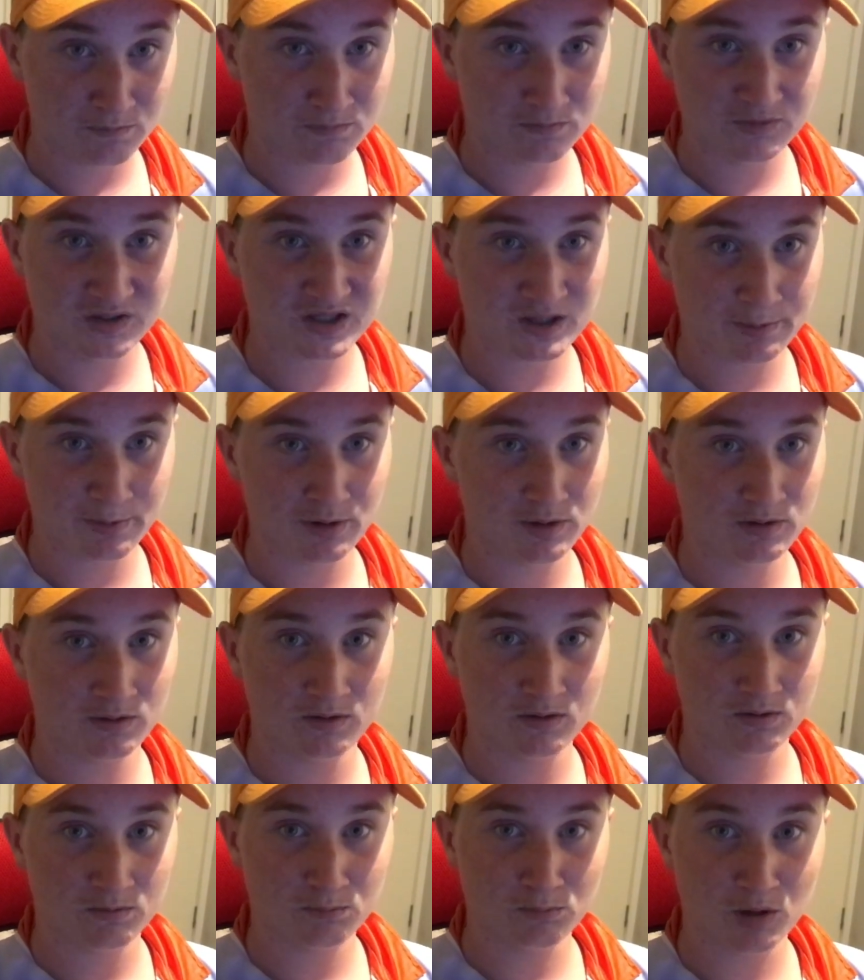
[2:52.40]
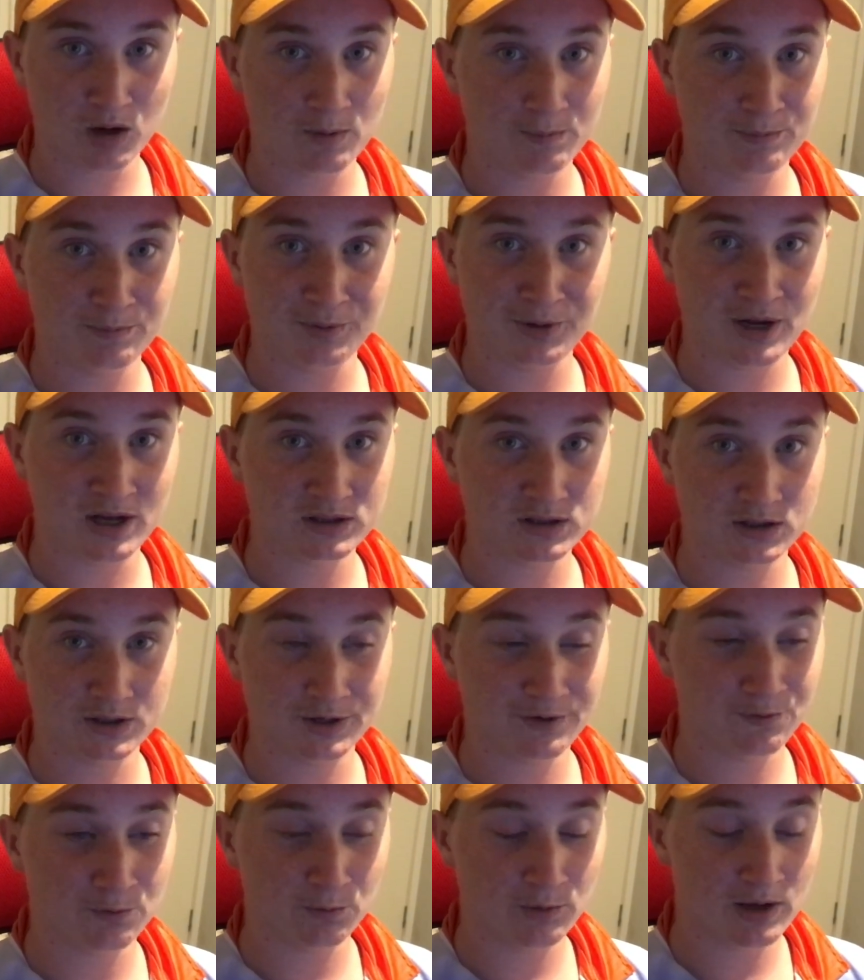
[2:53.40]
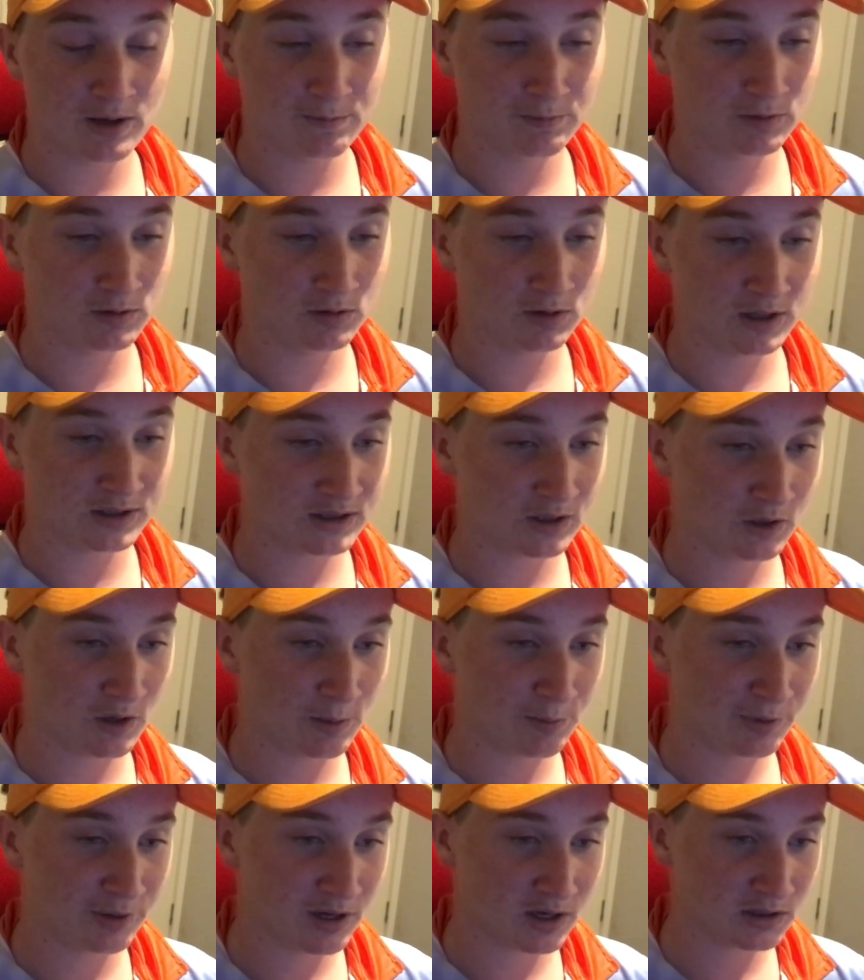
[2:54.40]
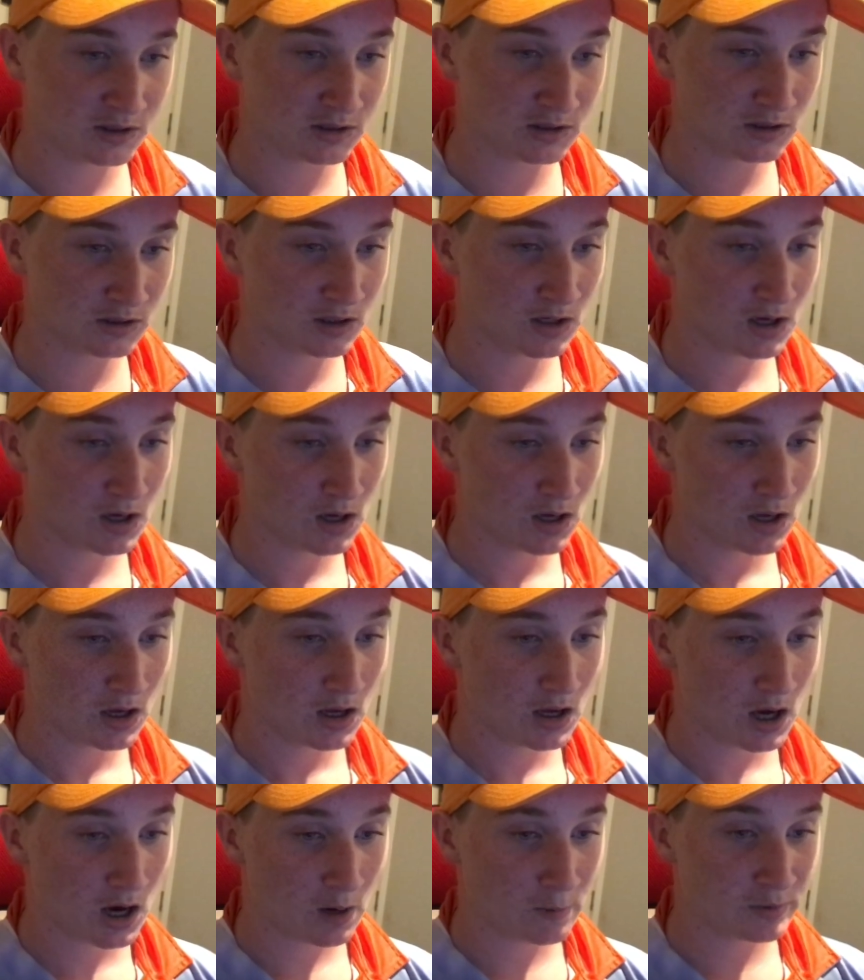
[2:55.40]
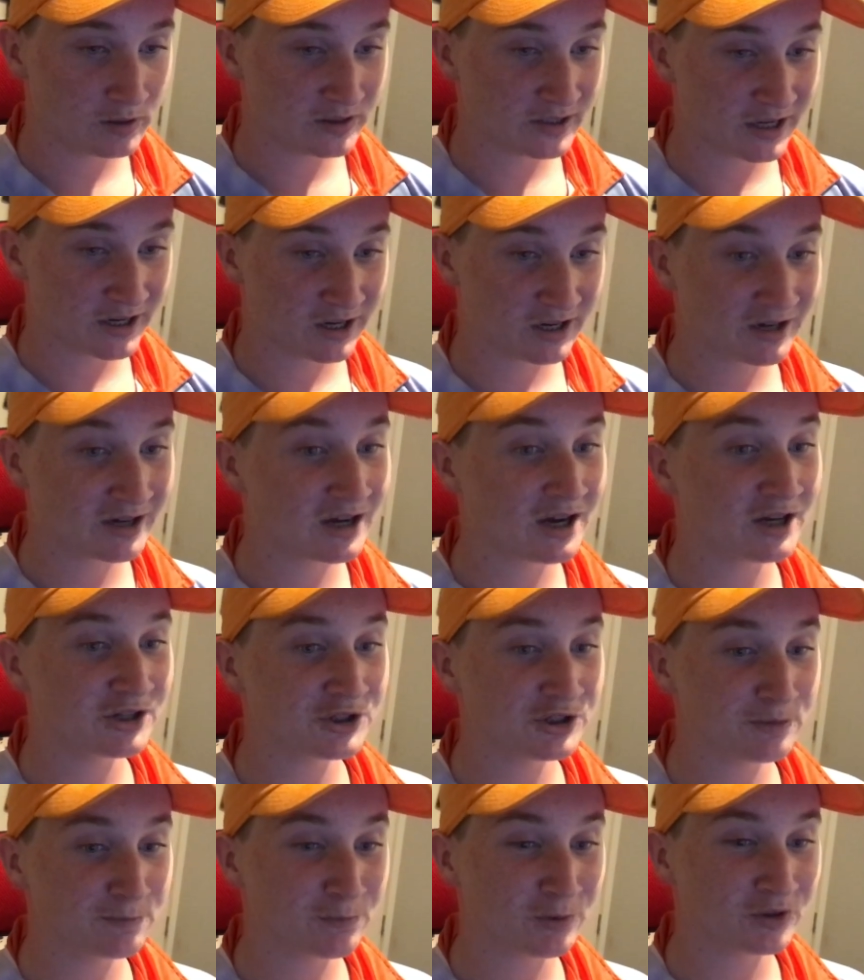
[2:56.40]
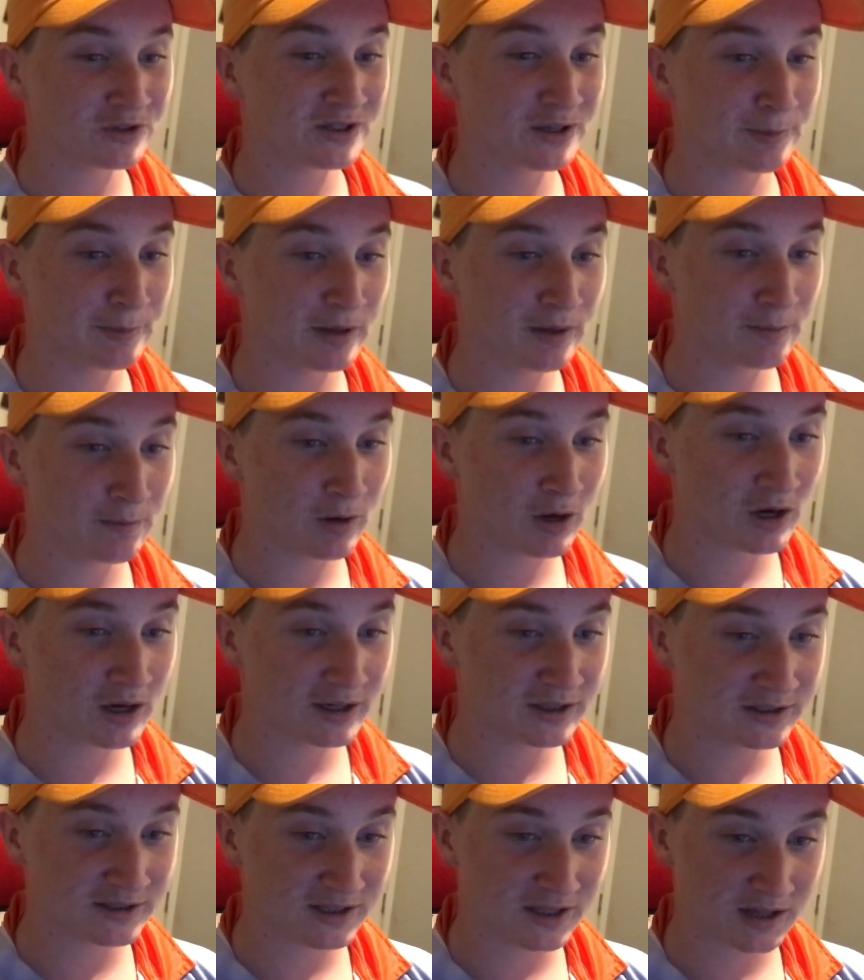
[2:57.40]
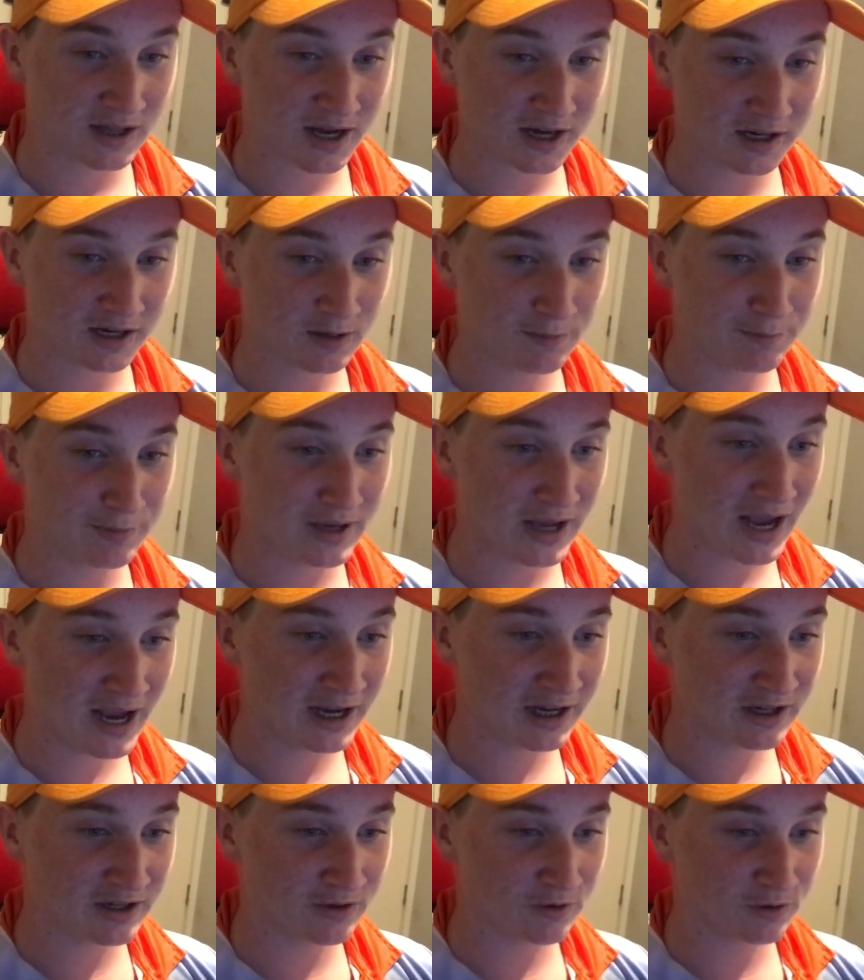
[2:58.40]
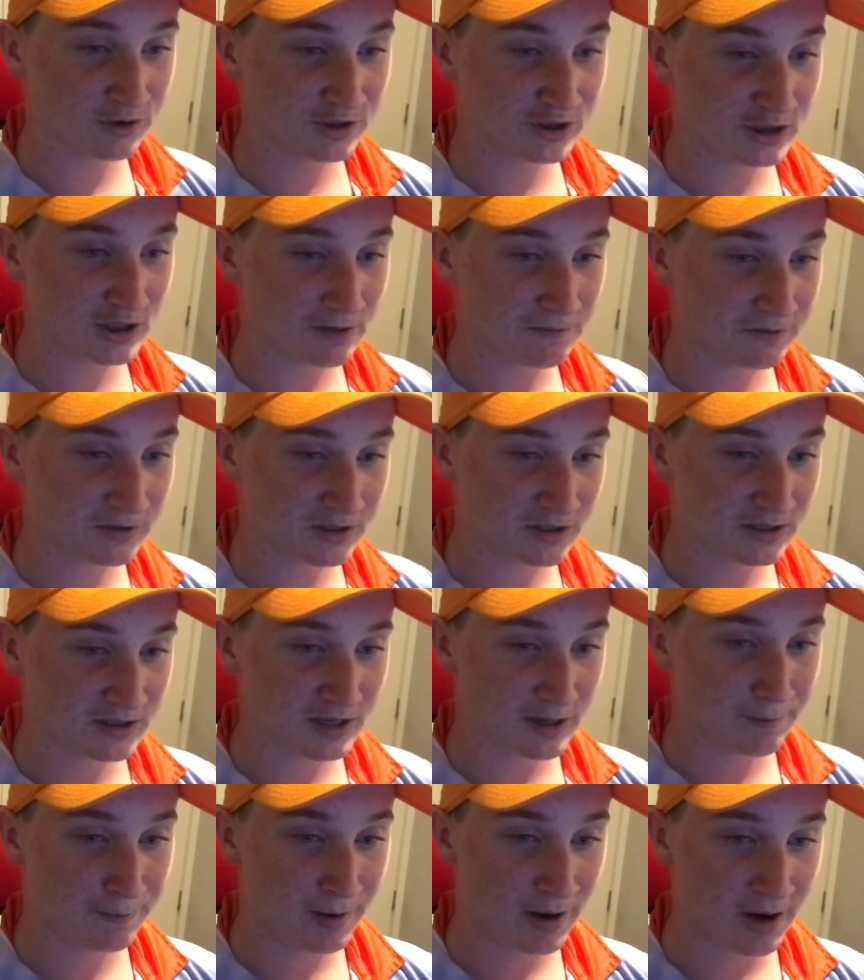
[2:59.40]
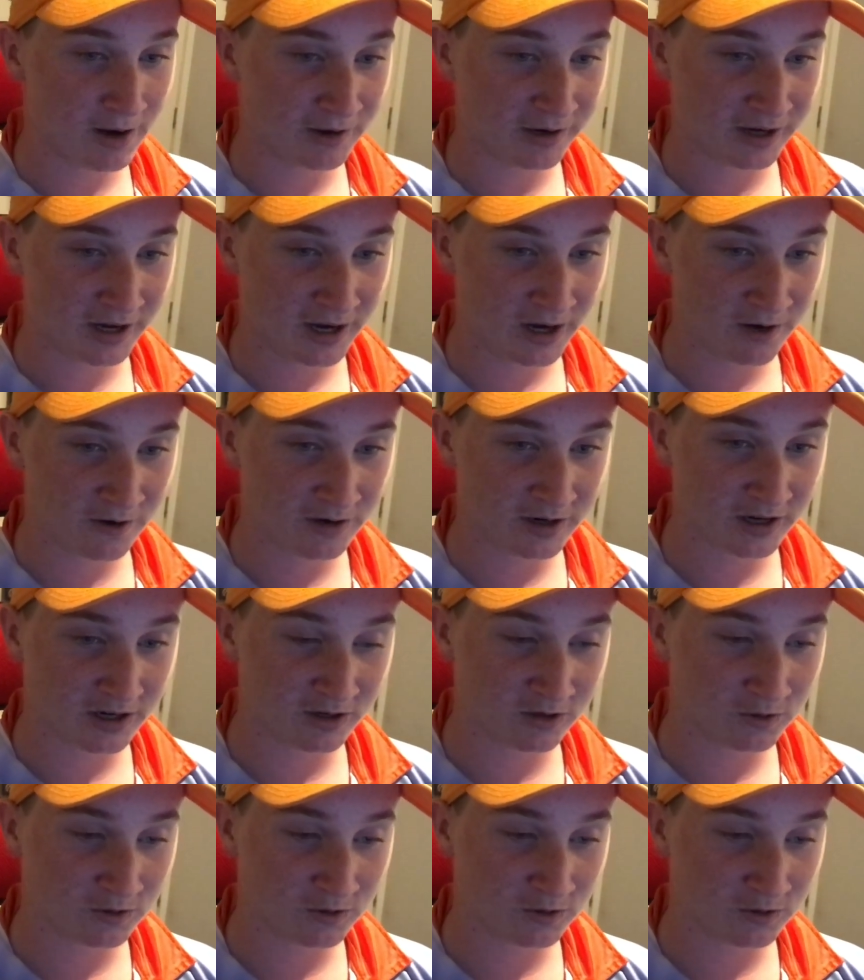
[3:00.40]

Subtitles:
Some of you might pronounce it a different way, but that's how I pronounce it. It's a concussion proximity mines that can be anchored on surfaces, impairing hearing and